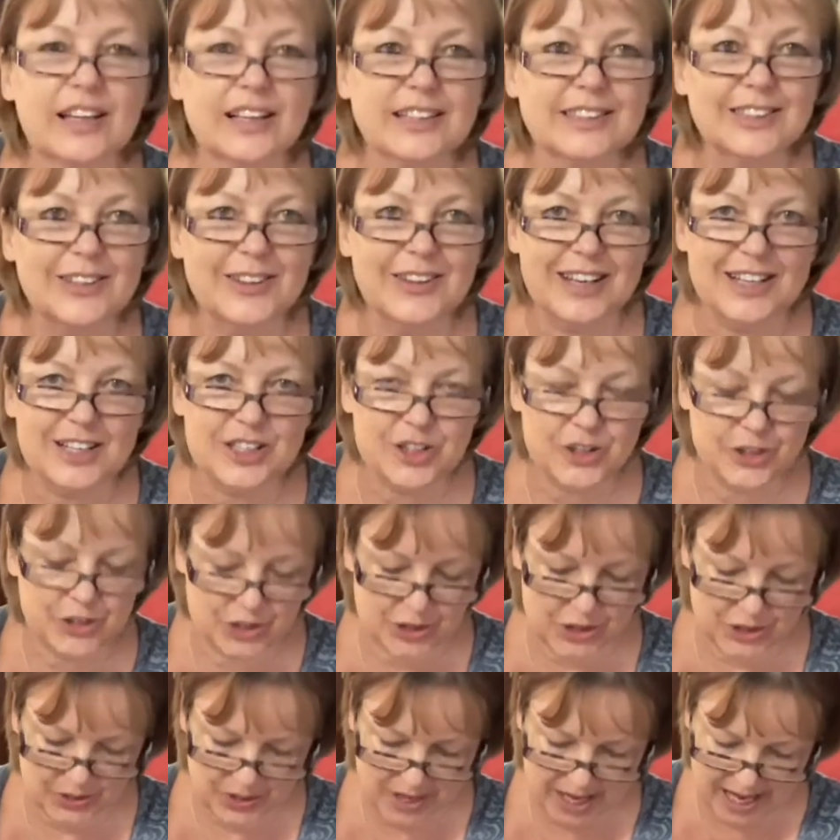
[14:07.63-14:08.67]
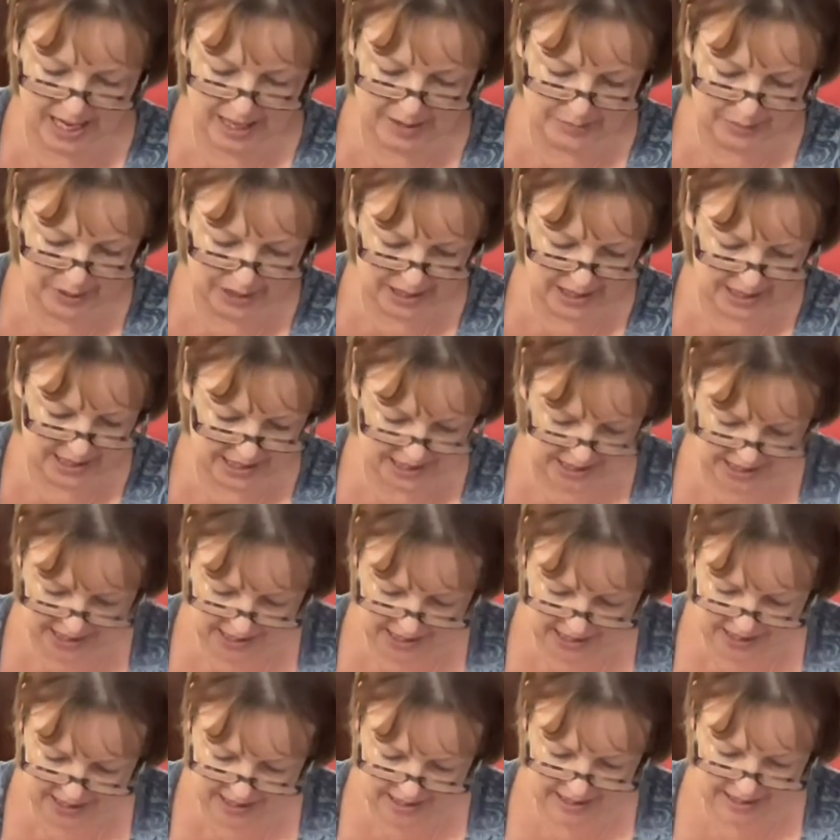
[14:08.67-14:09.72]
So there's your two head
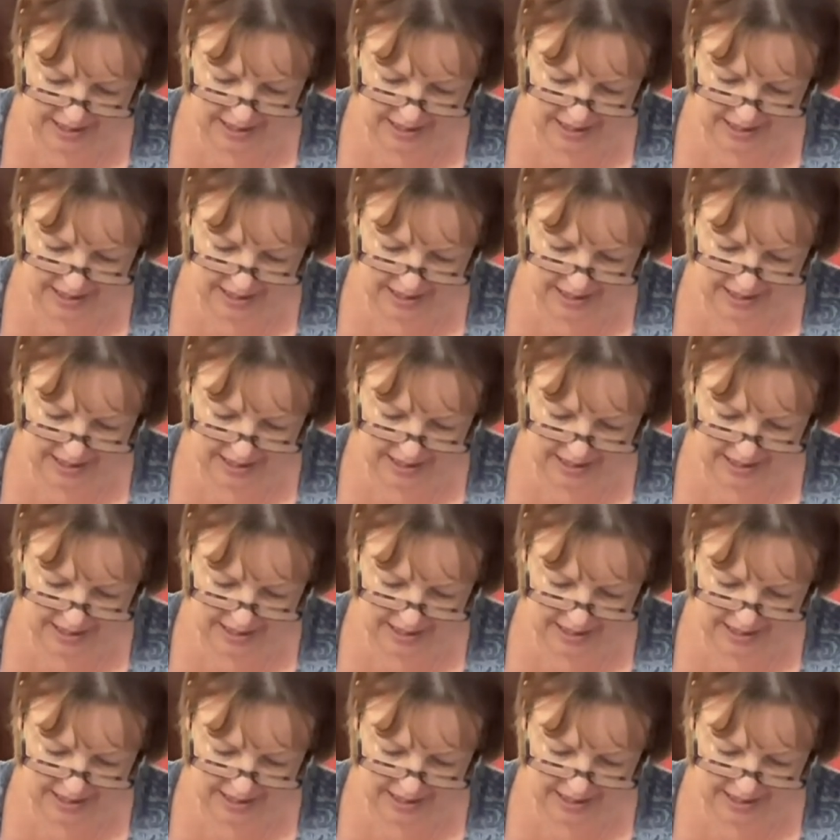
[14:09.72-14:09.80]
pieces